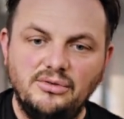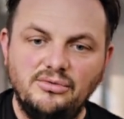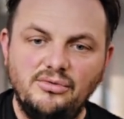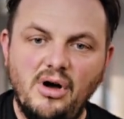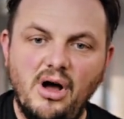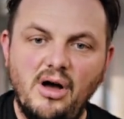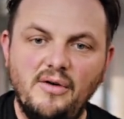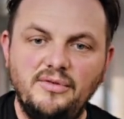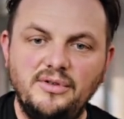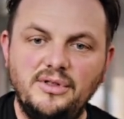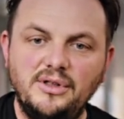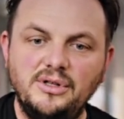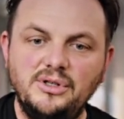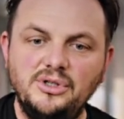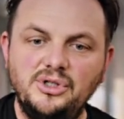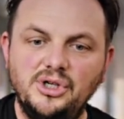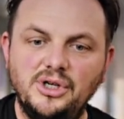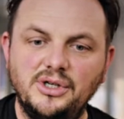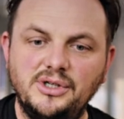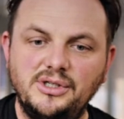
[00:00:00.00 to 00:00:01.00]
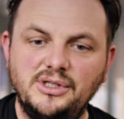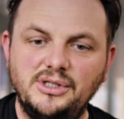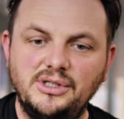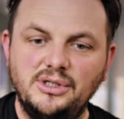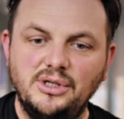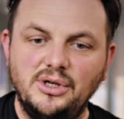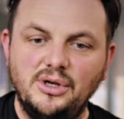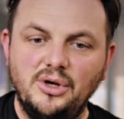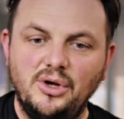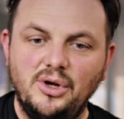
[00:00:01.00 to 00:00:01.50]
rather than
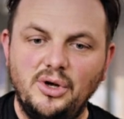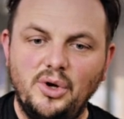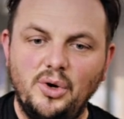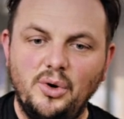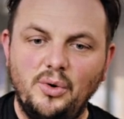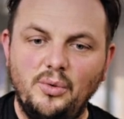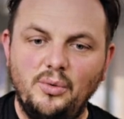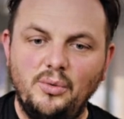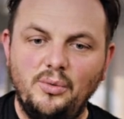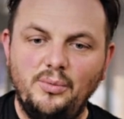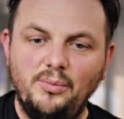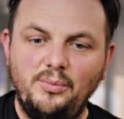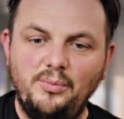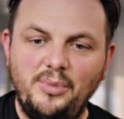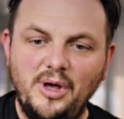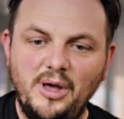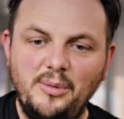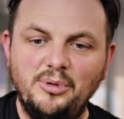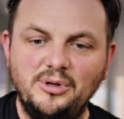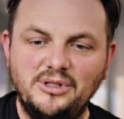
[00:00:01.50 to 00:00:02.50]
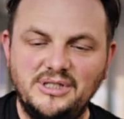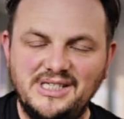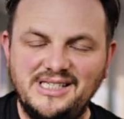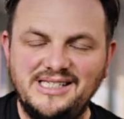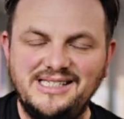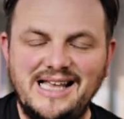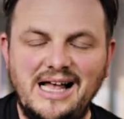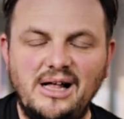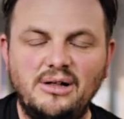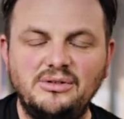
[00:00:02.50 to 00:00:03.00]
just people to
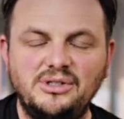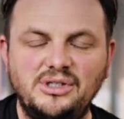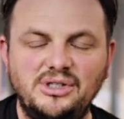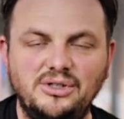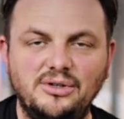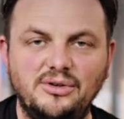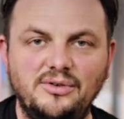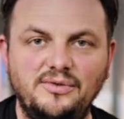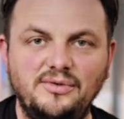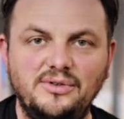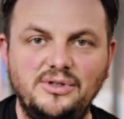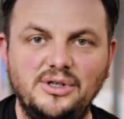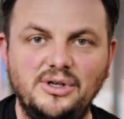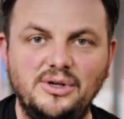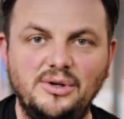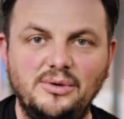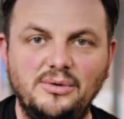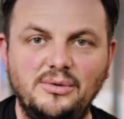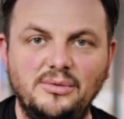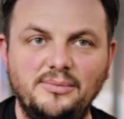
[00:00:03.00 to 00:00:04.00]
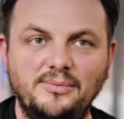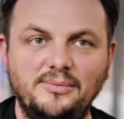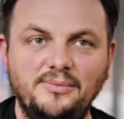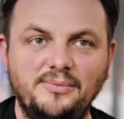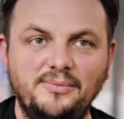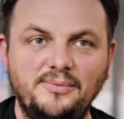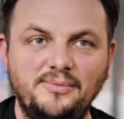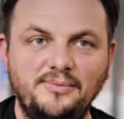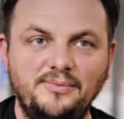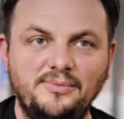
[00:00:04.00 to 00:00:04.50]
sell stuff to.
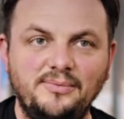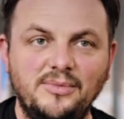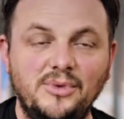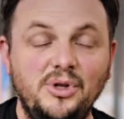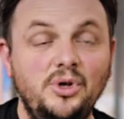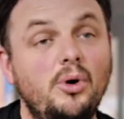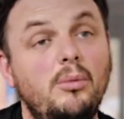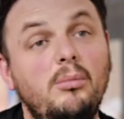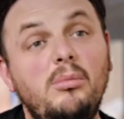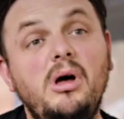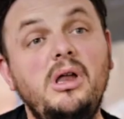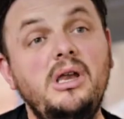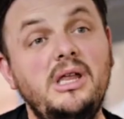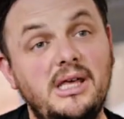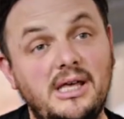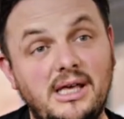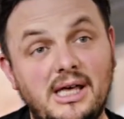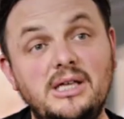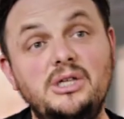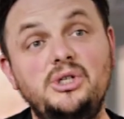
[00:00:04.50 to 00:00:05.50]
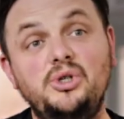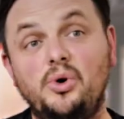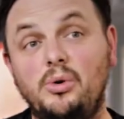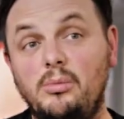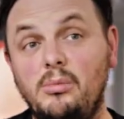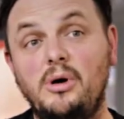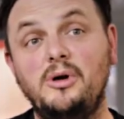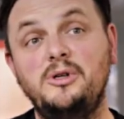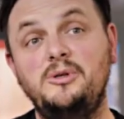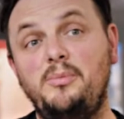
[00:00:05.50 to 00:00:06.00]
Your money is your
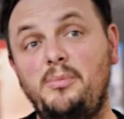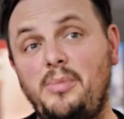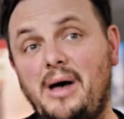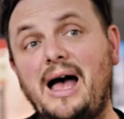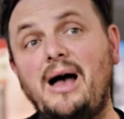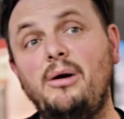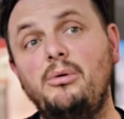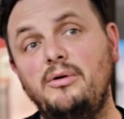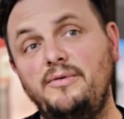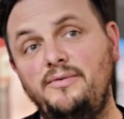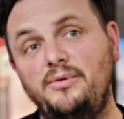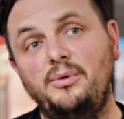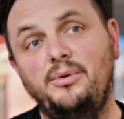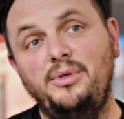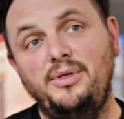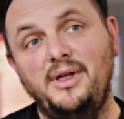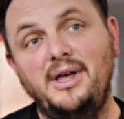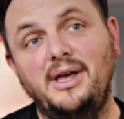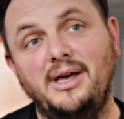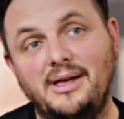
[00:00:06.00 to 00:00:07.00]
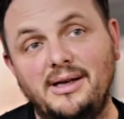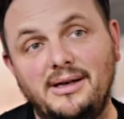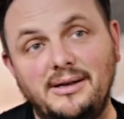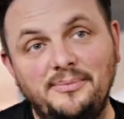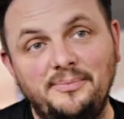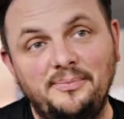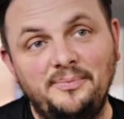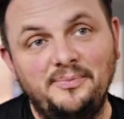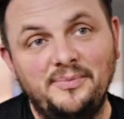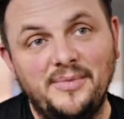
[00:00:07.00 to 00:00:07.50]
most powerful thing
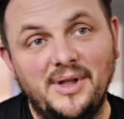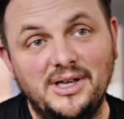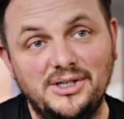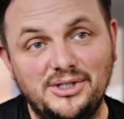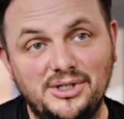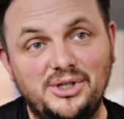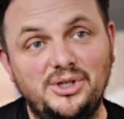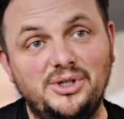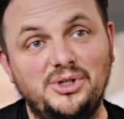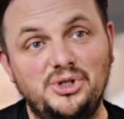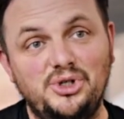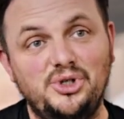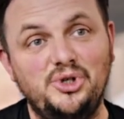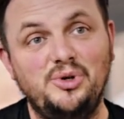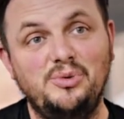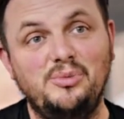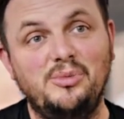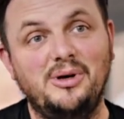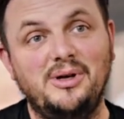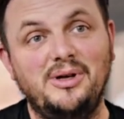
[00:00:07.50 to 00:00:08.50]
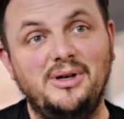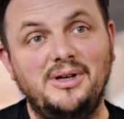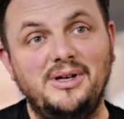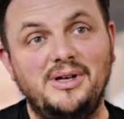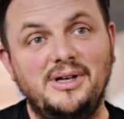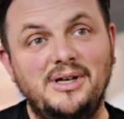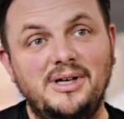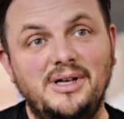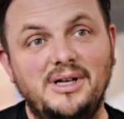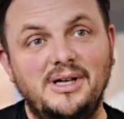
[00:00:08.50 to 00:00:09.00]
as a consumer.
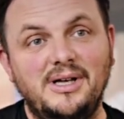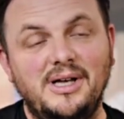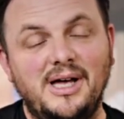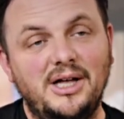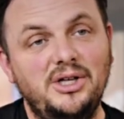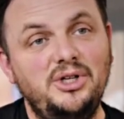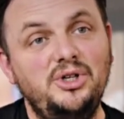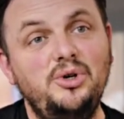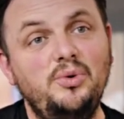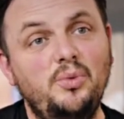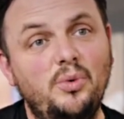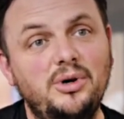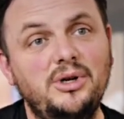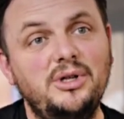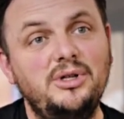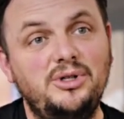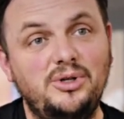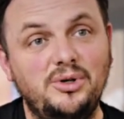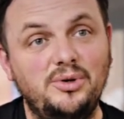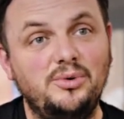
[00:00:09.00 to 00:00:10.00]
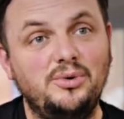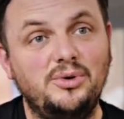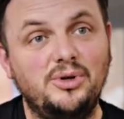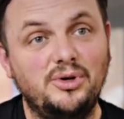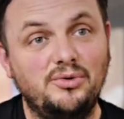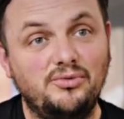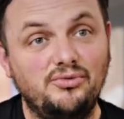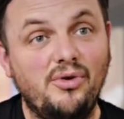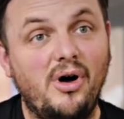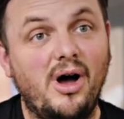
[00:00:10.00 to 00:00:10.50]
And you want to do
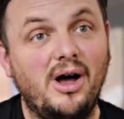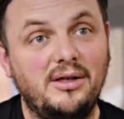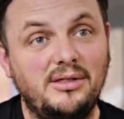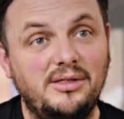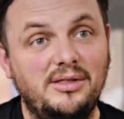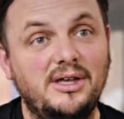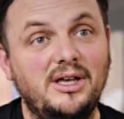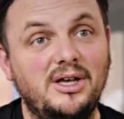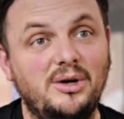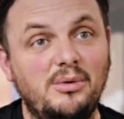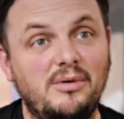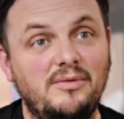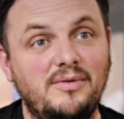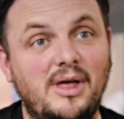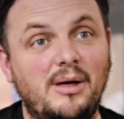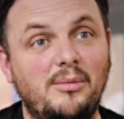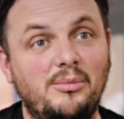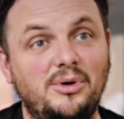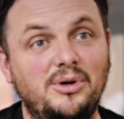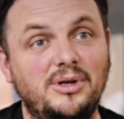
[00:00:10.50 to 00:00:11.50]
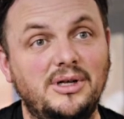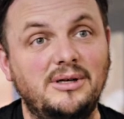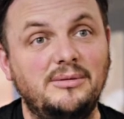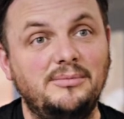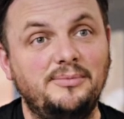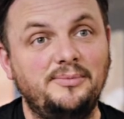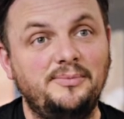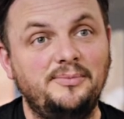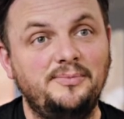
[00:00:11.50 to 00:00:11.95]
the right thing with that money.